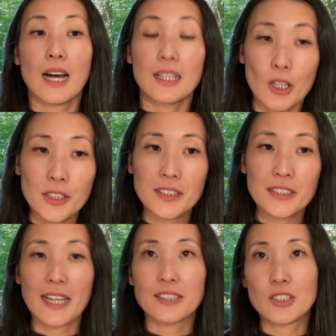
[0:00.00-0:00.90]
"I locked the
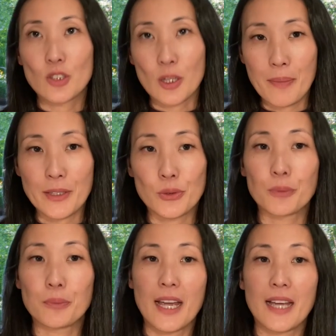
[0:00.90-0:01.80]
cats in our
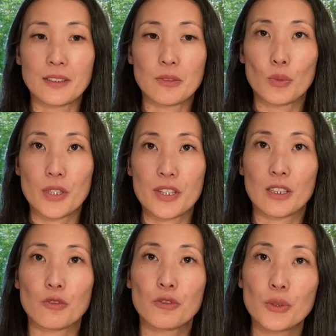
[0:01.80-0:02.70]
bedroom and with
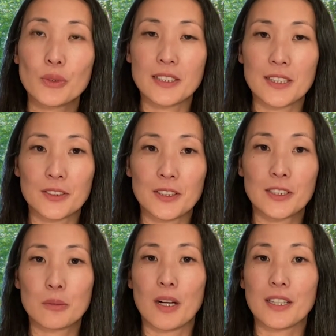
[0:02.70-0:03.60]
their food and their
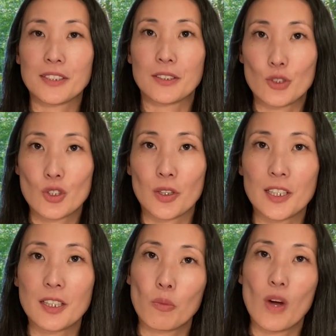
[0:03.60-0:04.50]
litter box and
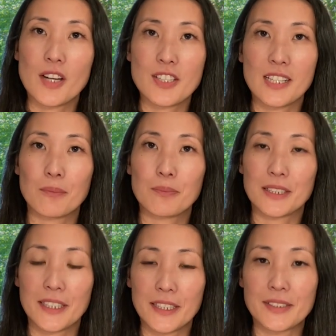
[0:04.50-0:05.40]
started washing up the
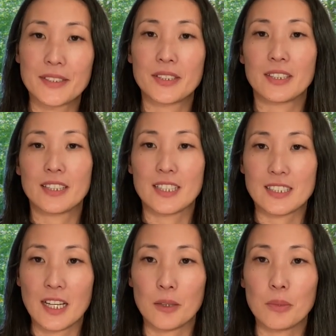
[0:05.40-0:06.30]
kids in the
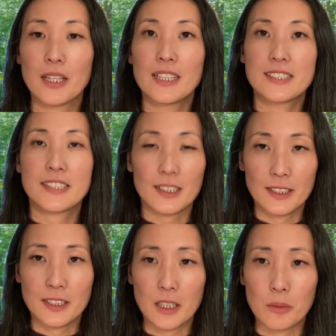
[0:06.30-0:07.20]
tub,
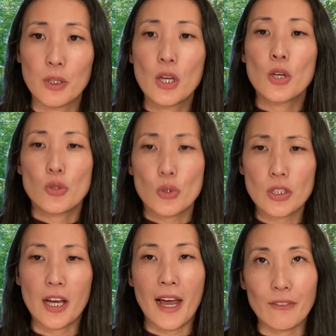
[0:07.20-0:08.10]
telling them, 'You're
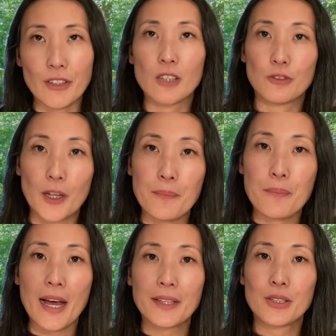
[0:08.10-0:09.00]
not having a fun
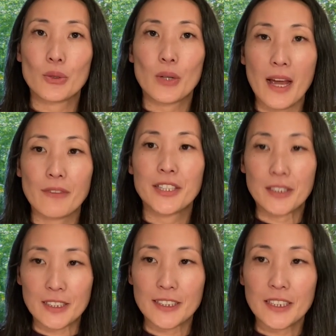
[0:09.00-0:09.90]
bath, you're having
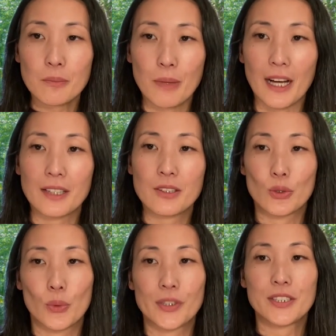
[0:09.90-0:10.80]
a clean bath.
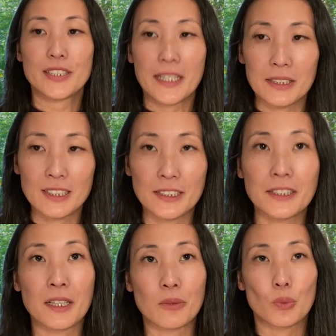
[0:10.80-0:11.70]
You're going to get
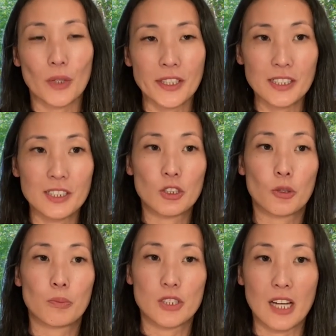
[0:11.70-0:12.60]
clean and right into
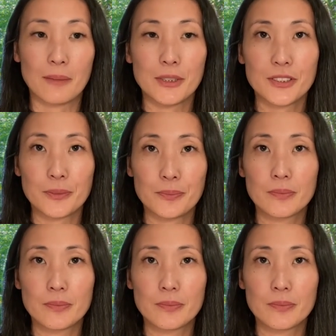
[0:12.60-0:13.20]
pajamas.'